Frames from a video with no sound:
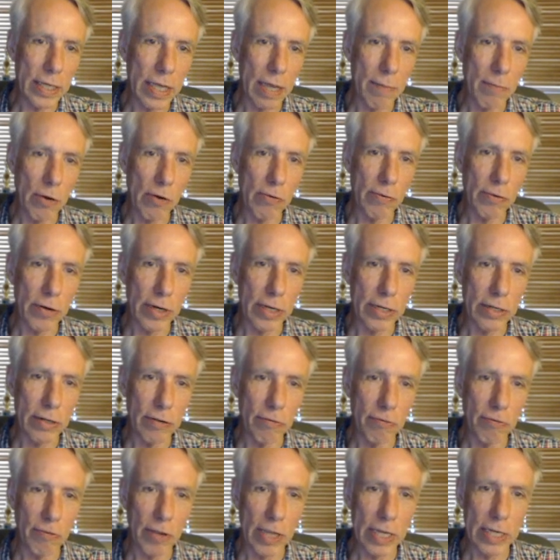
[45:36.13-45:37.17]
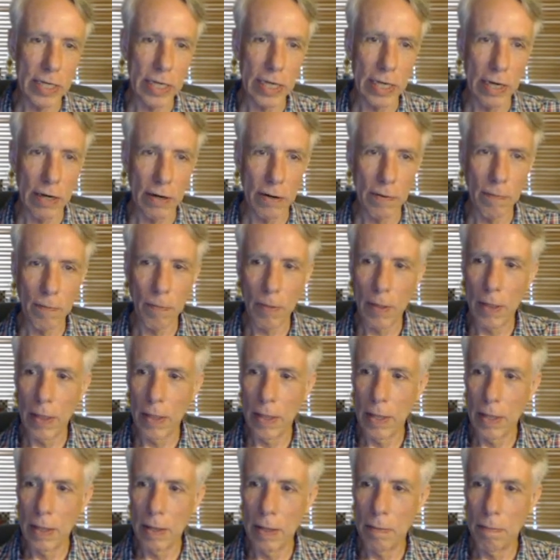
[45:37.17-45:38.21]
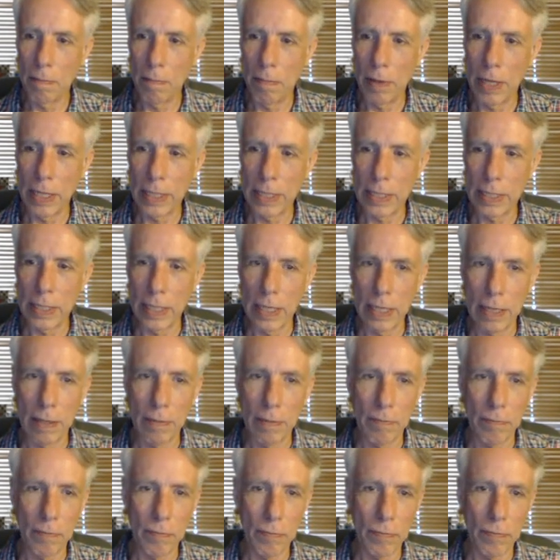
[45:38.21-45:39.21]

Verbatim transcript: come over and defend here, but uh,